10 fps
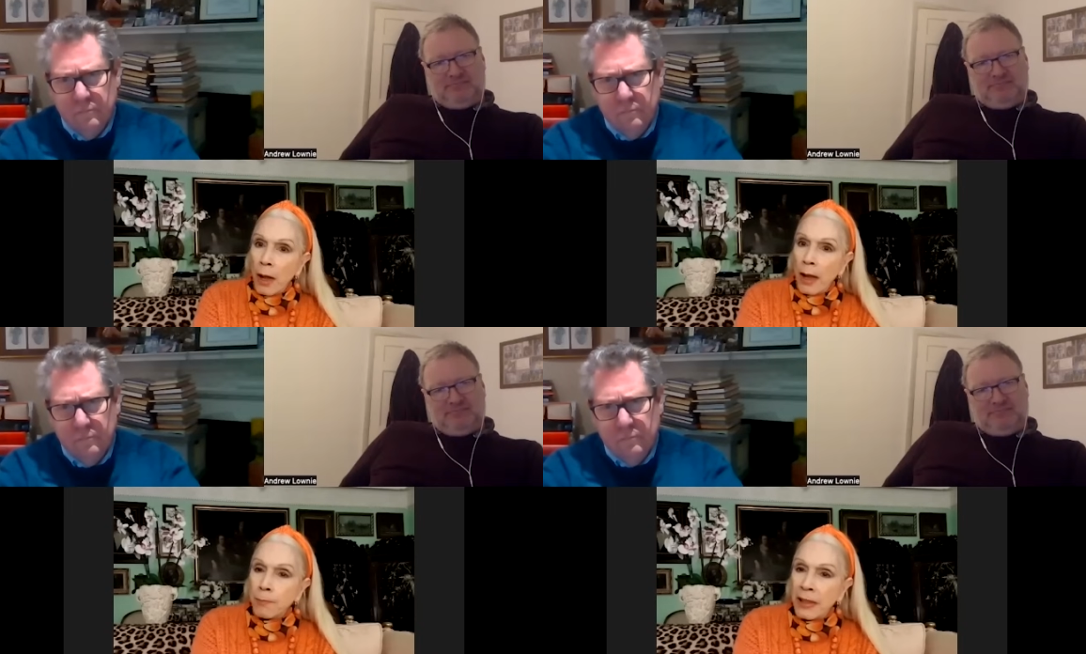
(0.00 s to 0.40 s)

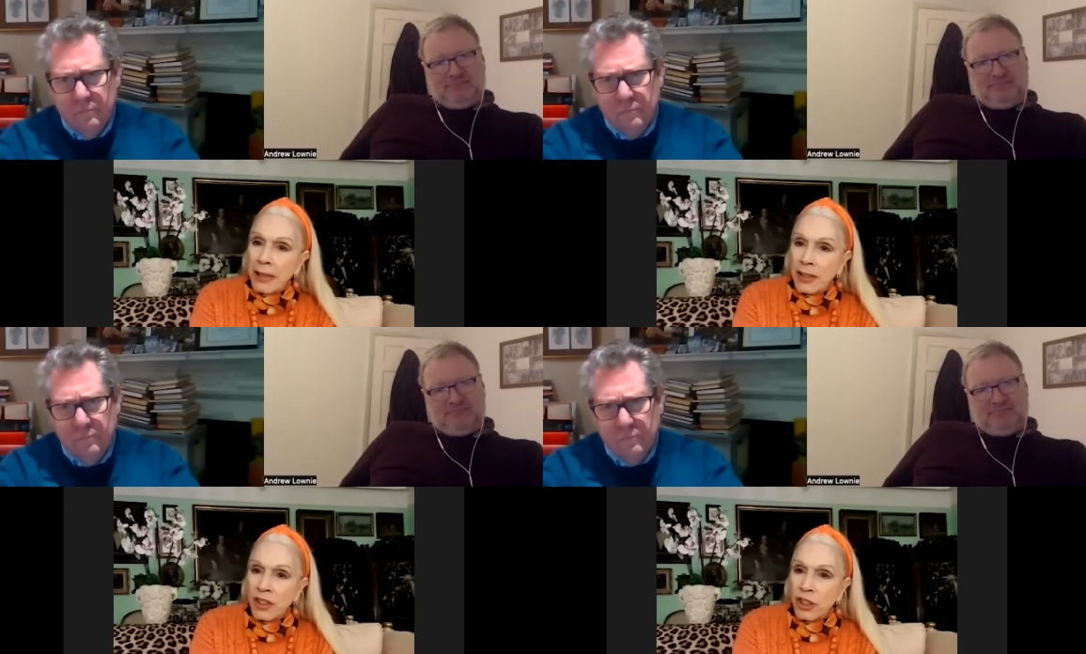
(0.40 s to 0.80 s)
Speaker 1: uh,
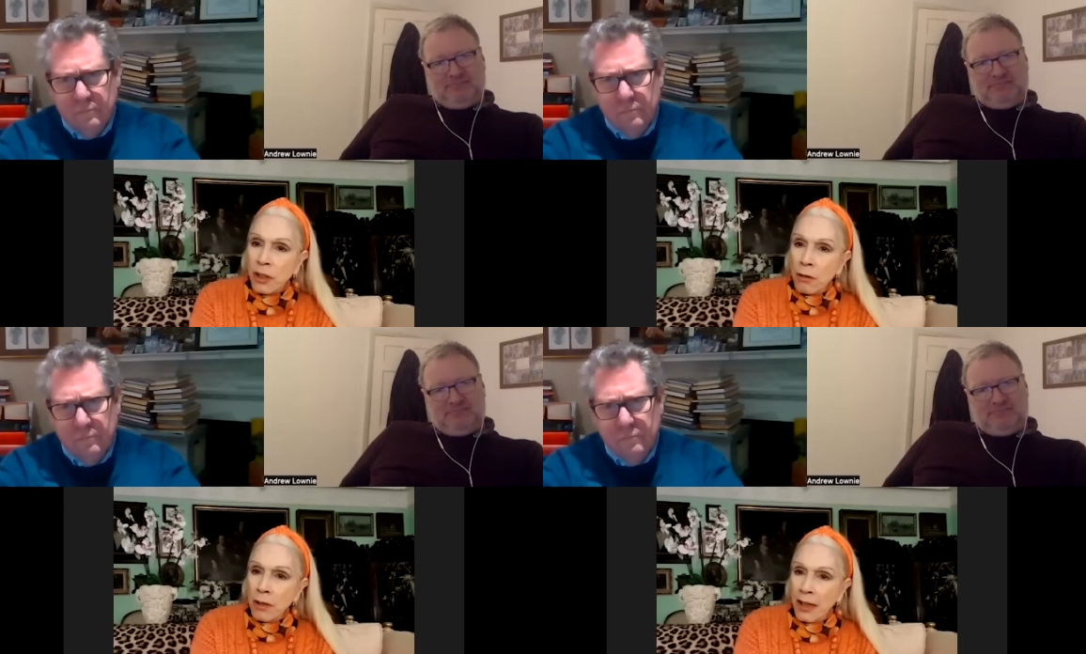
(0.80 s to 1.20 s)
but as
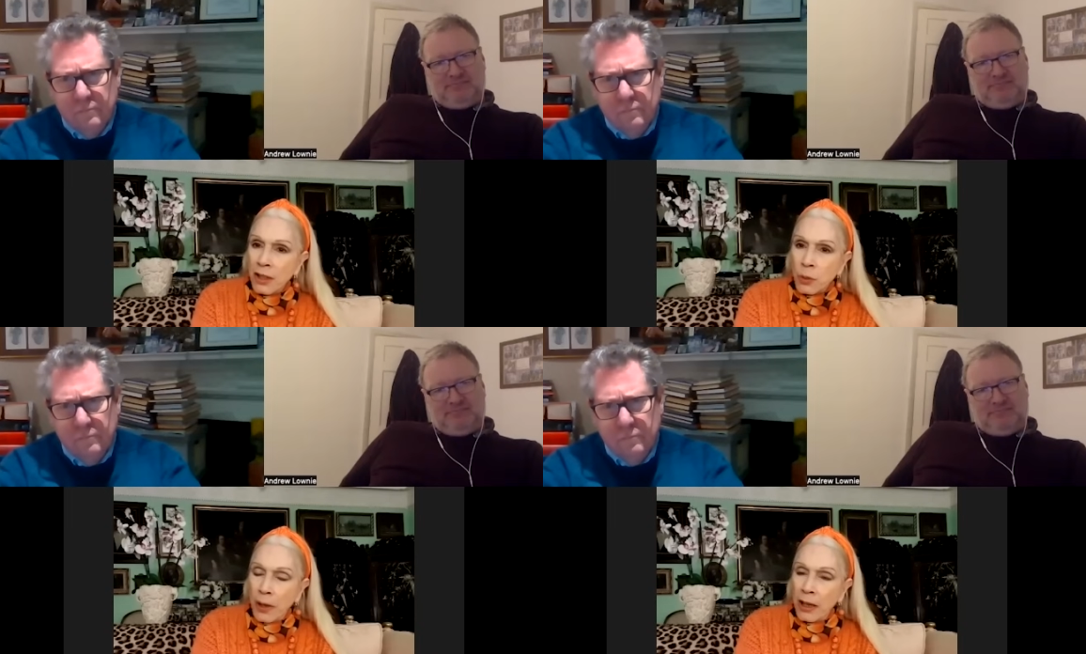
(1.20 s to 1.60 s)
soon
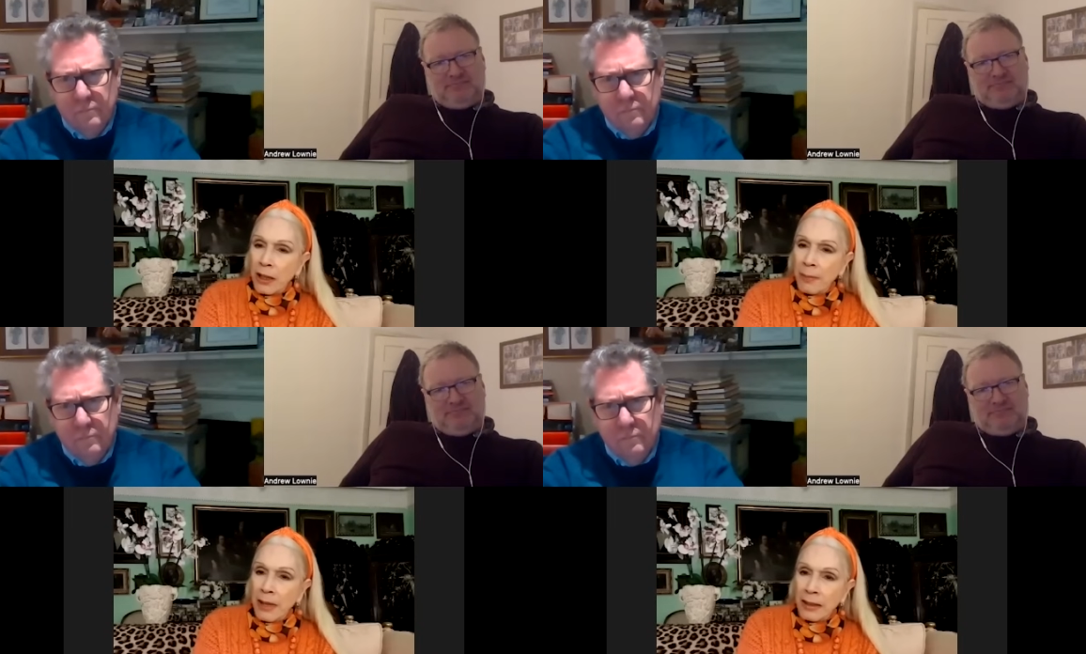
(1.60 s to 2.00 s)
as
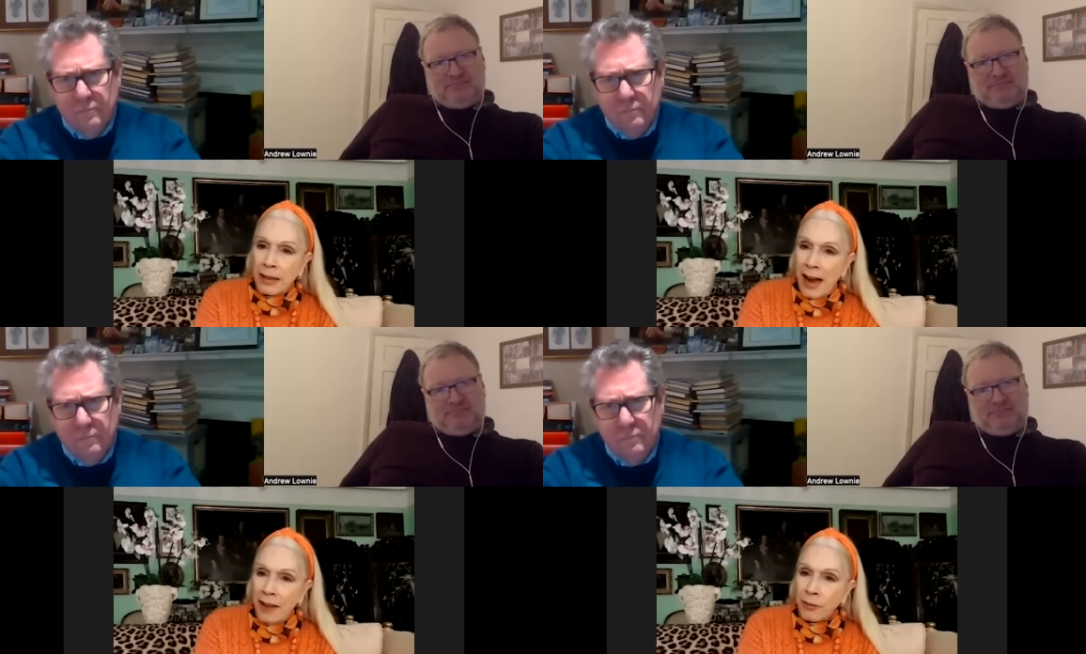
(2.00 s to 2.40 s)
William
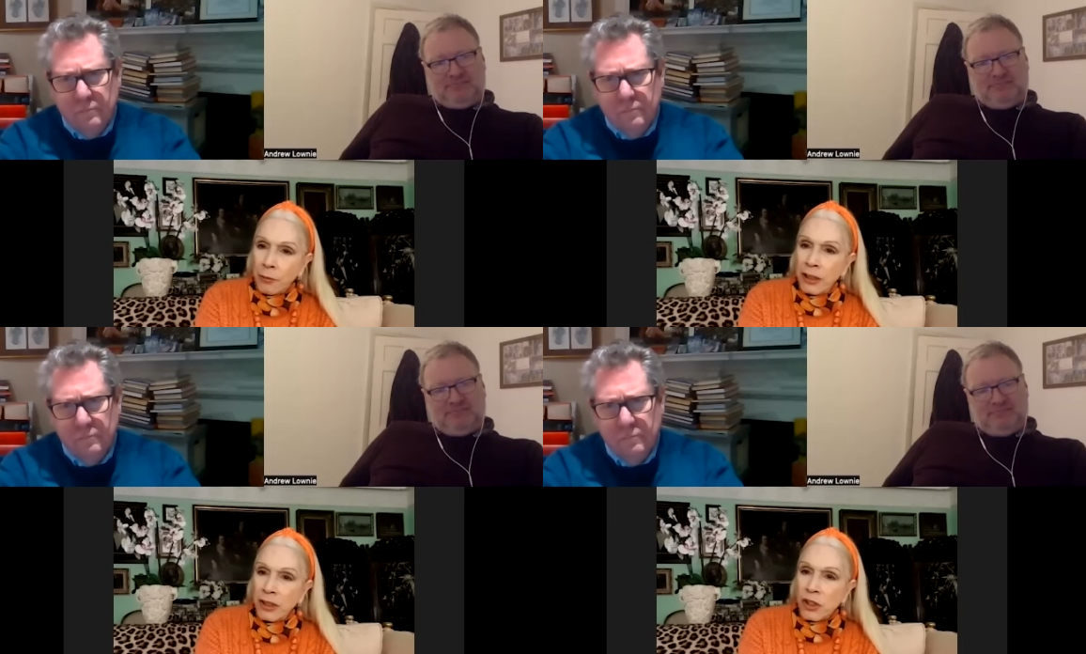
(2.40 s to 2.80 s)
and
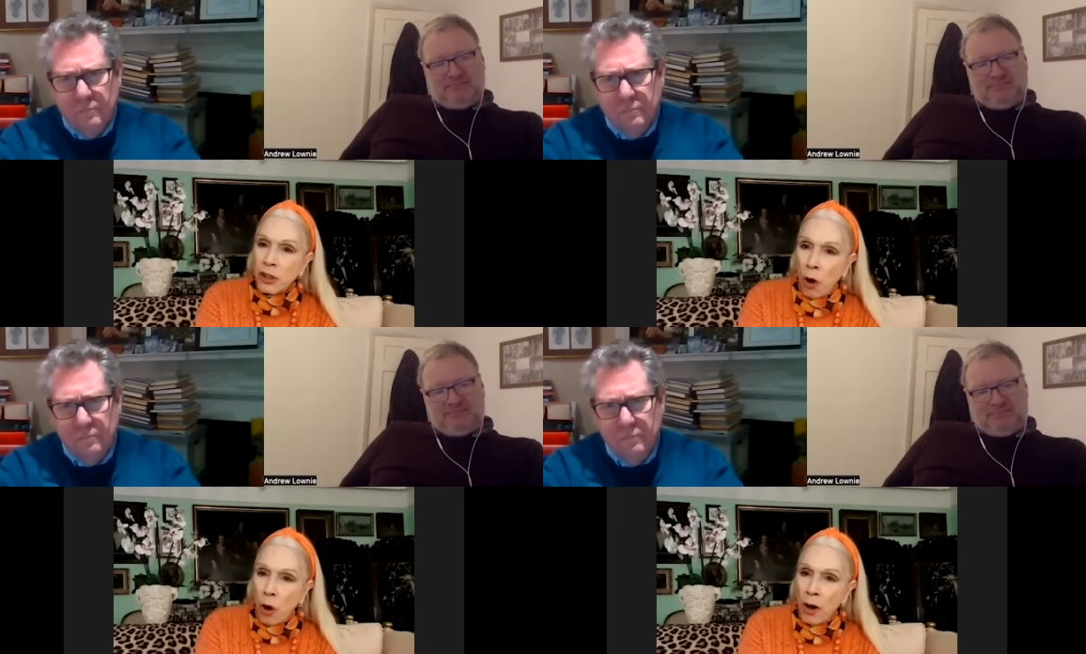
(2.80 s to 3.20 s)
Catherine
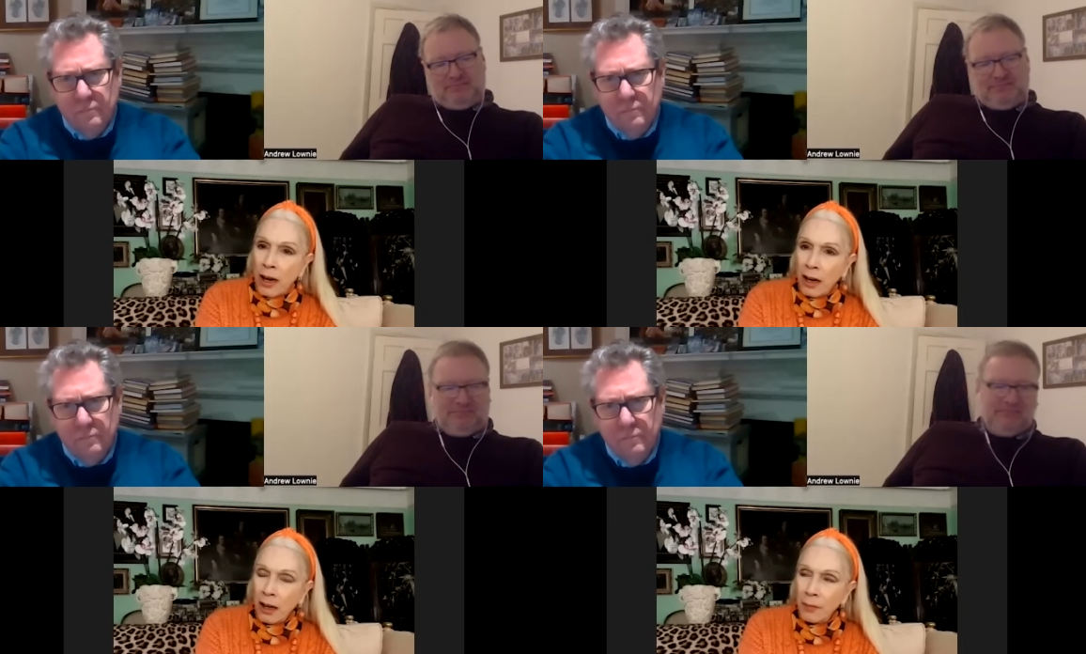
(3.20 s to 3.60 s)
saw
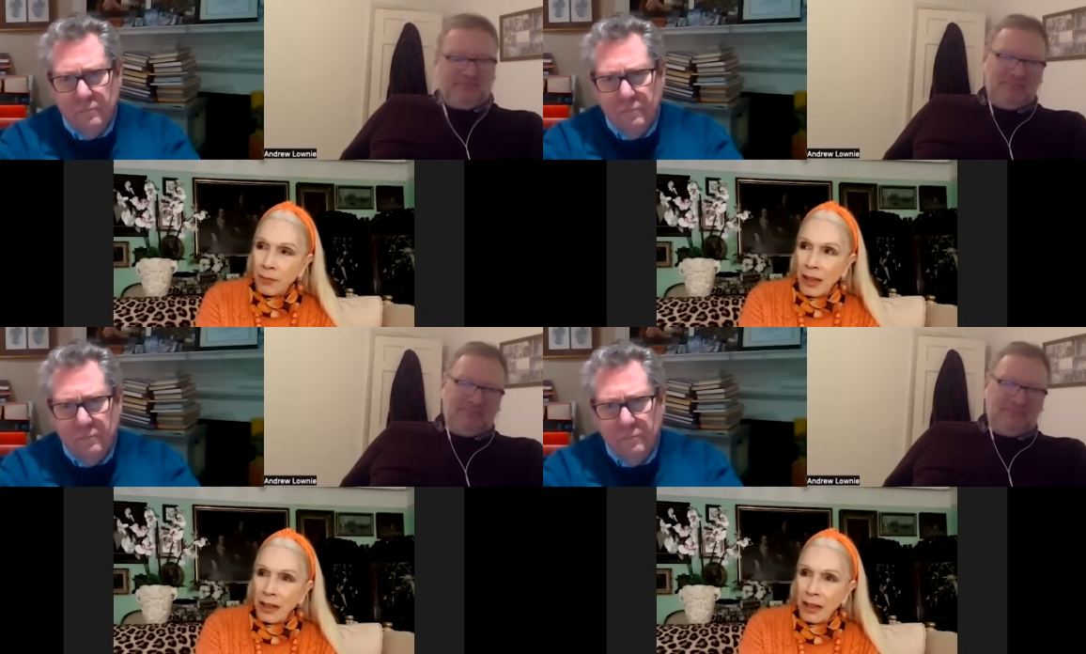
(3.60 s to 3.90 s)
her,